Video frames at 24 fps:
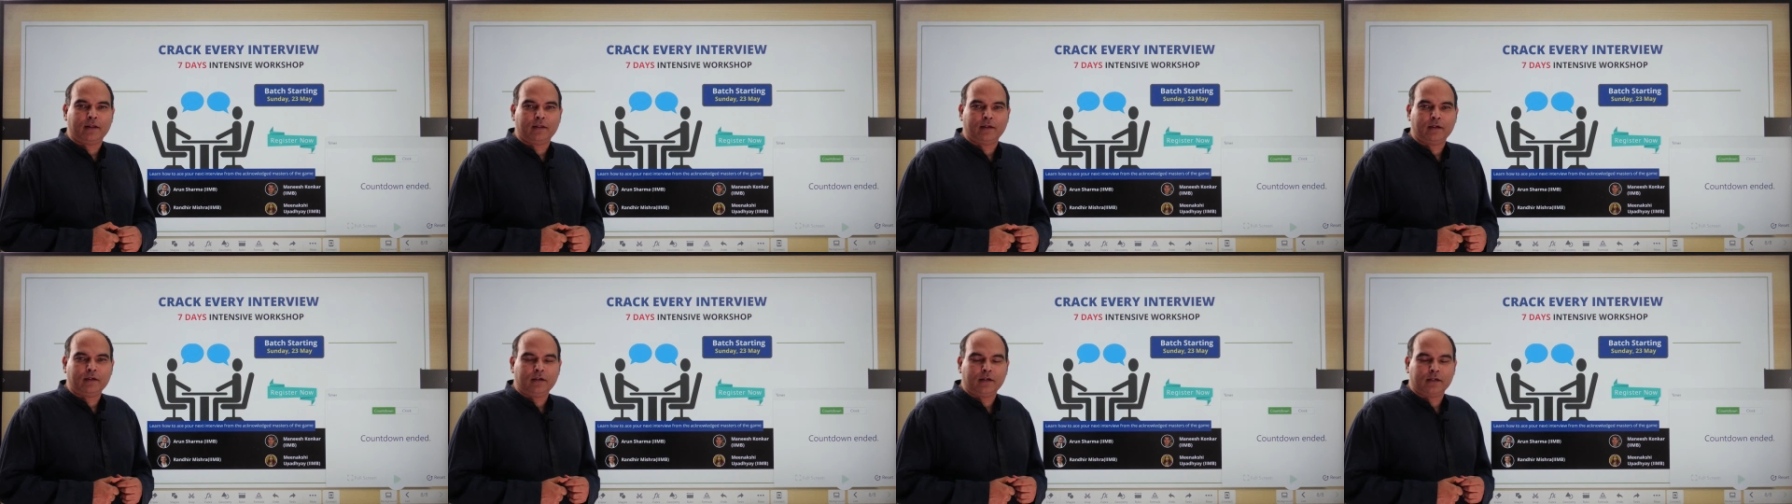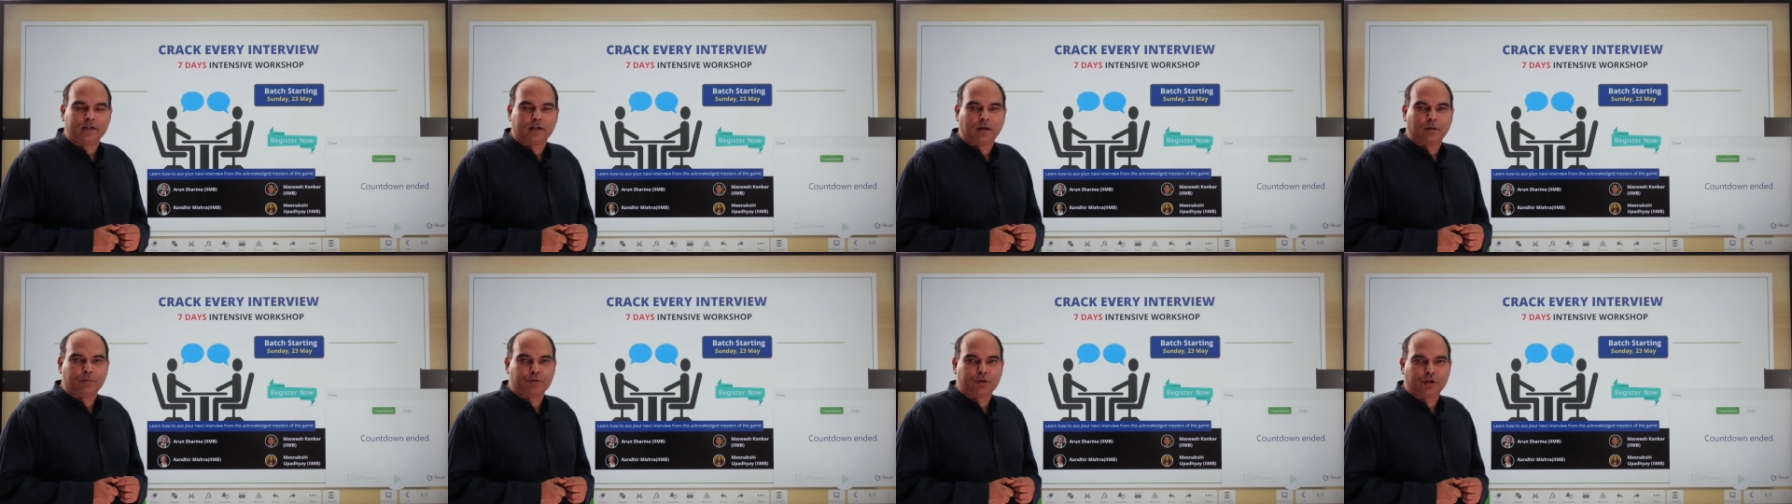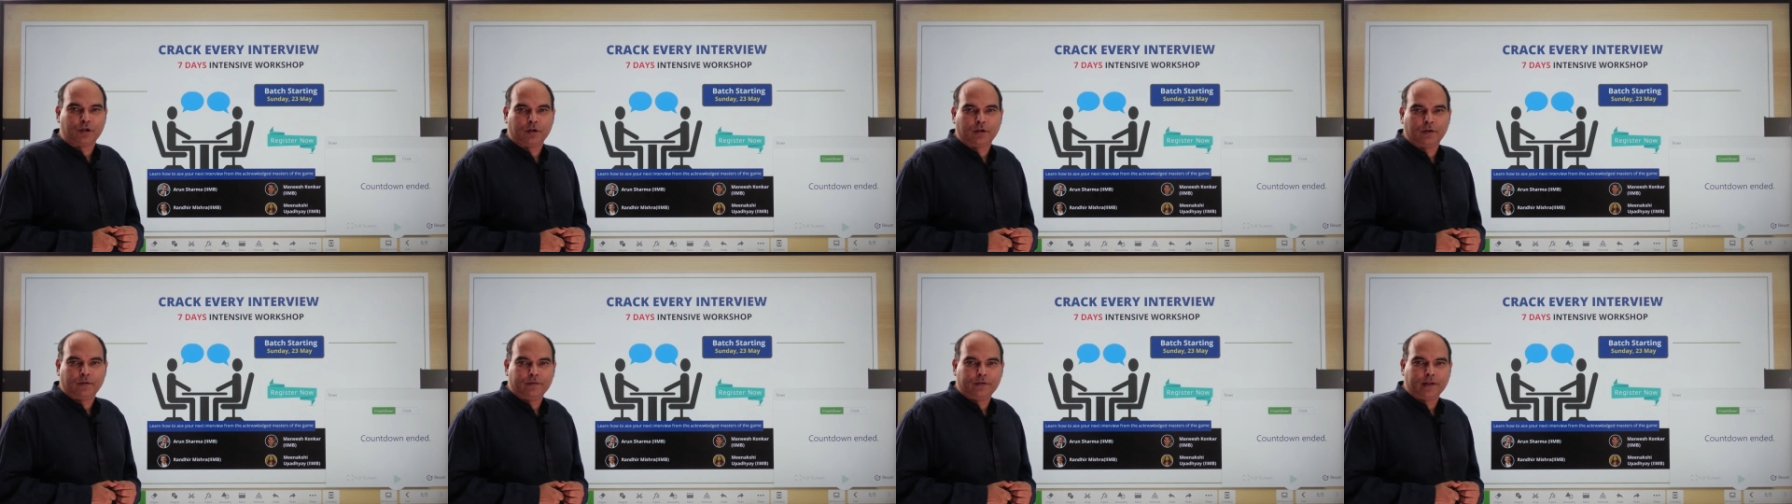in the
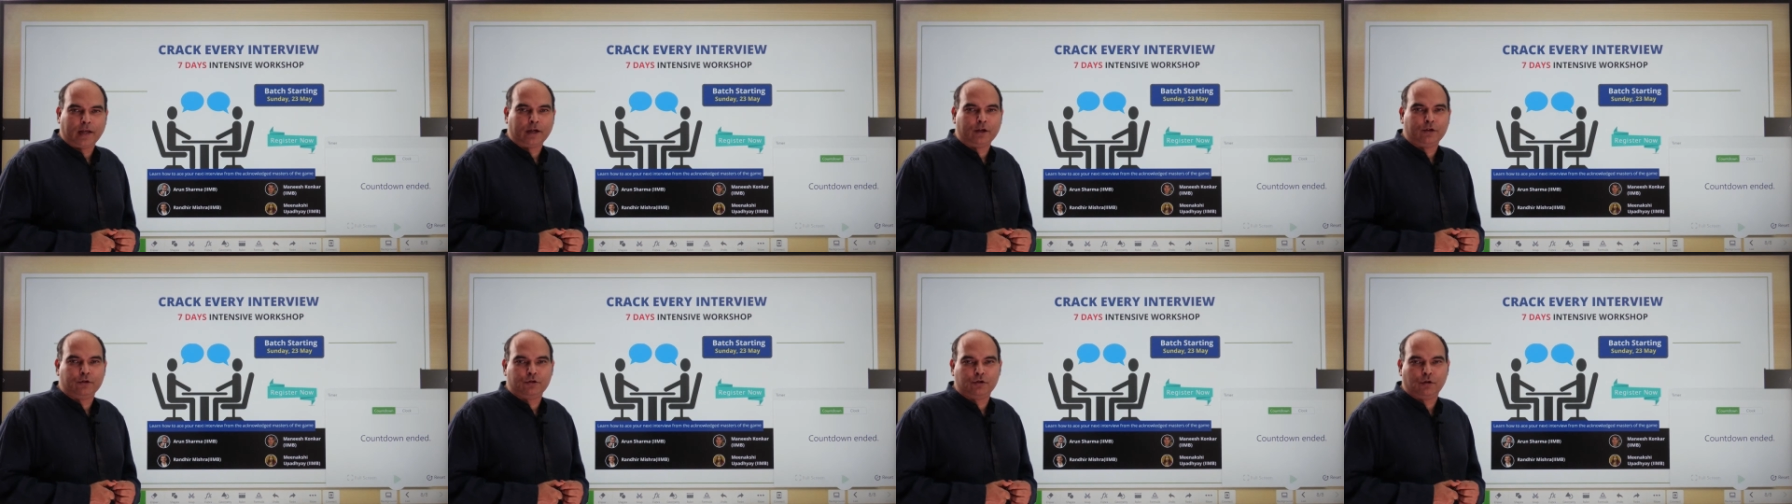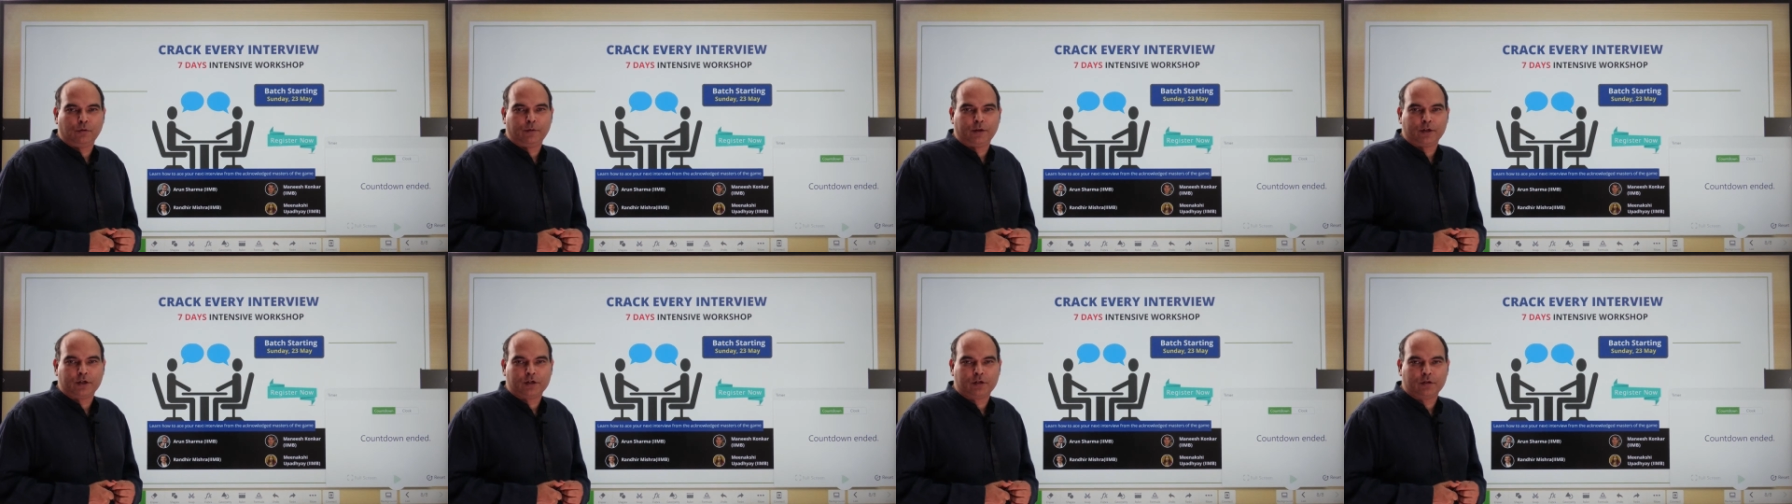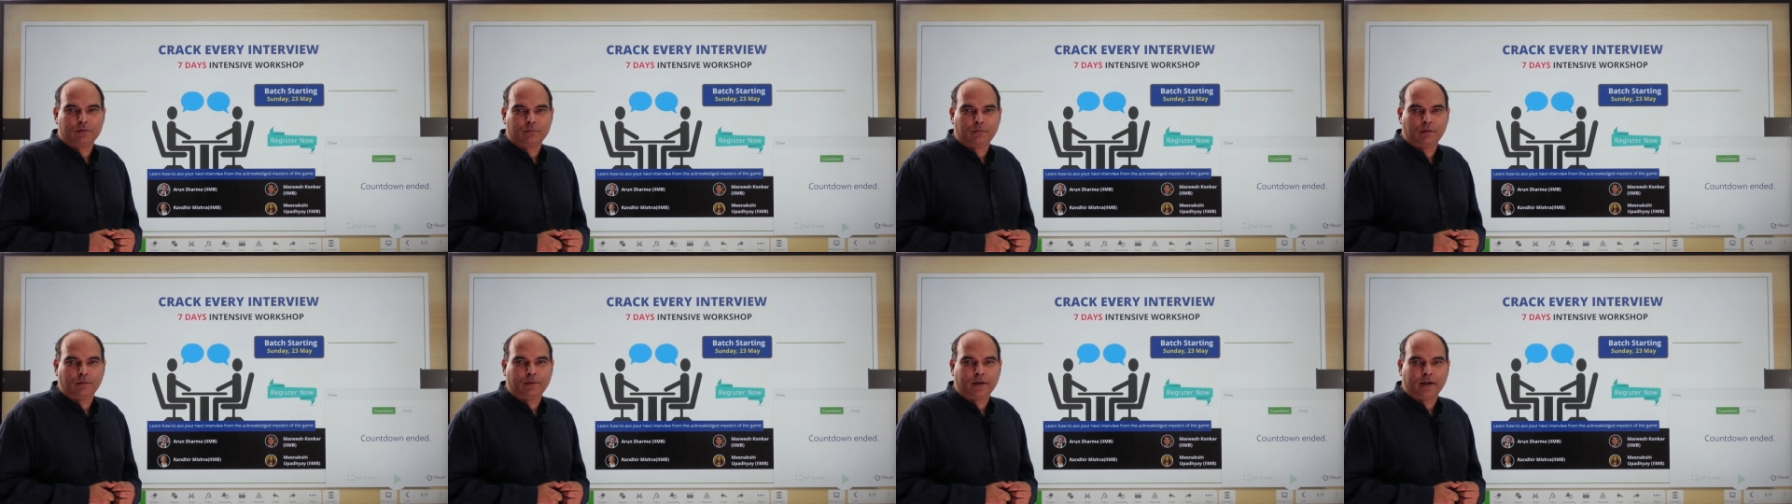description. Thank you so much.
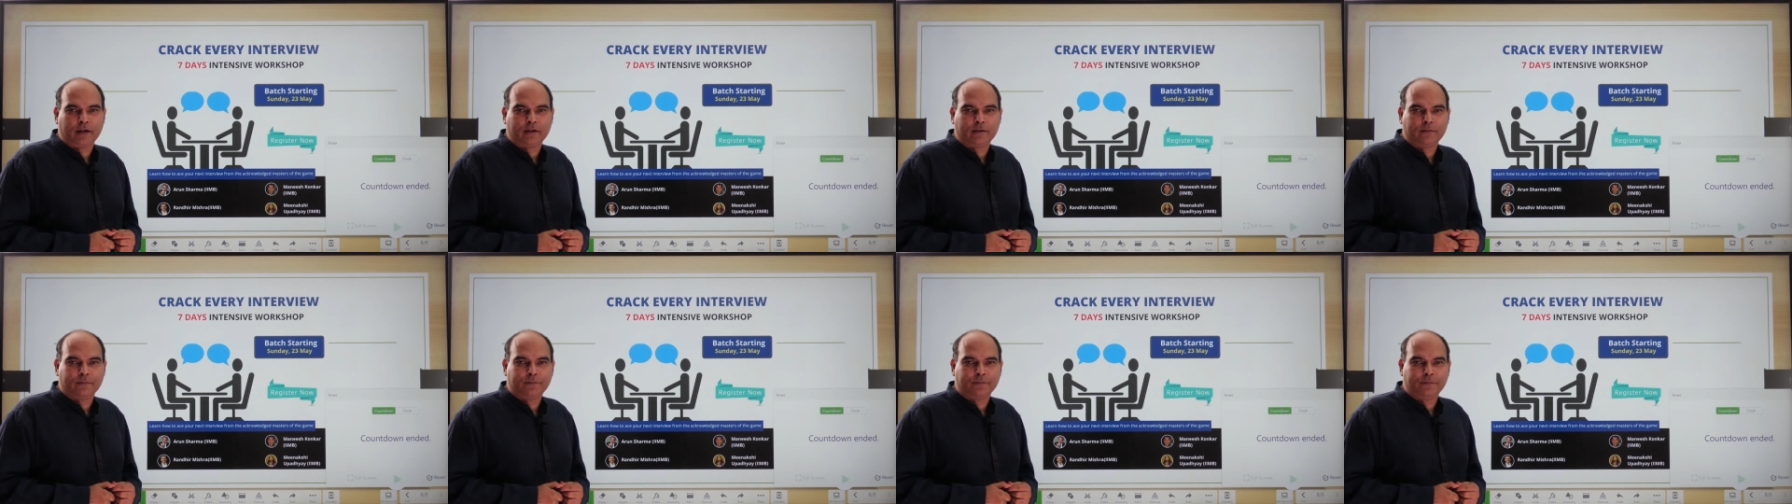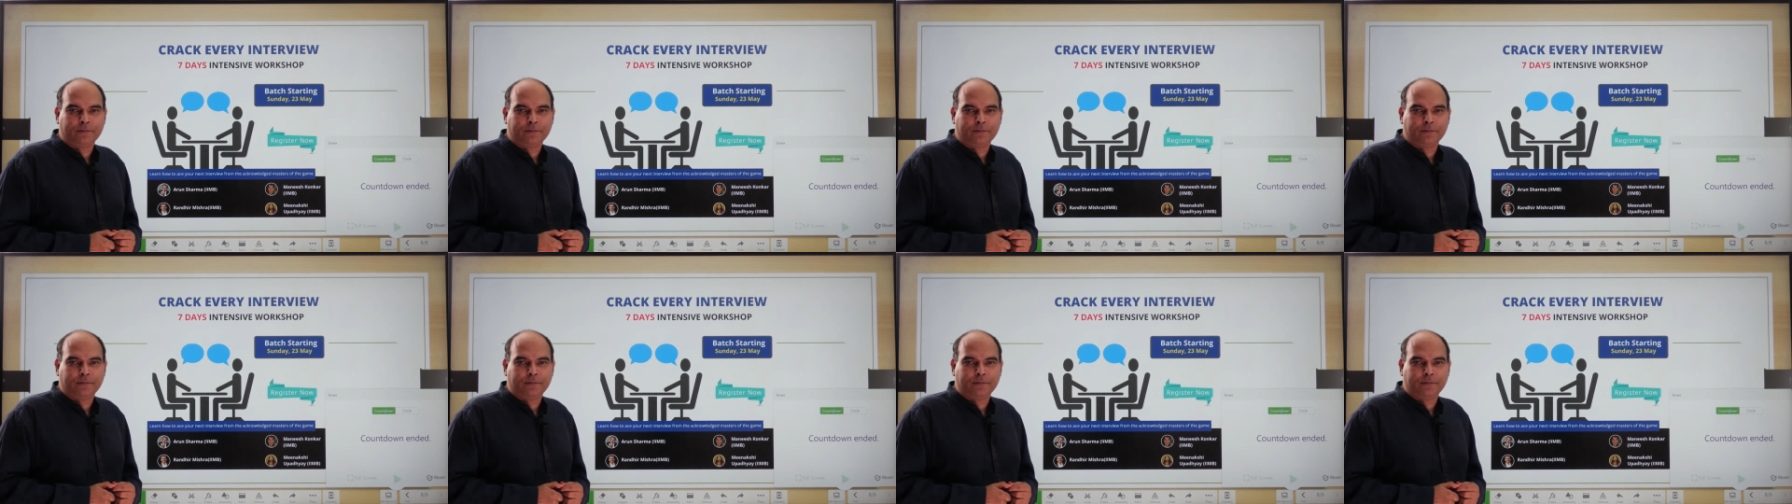Bye-bye.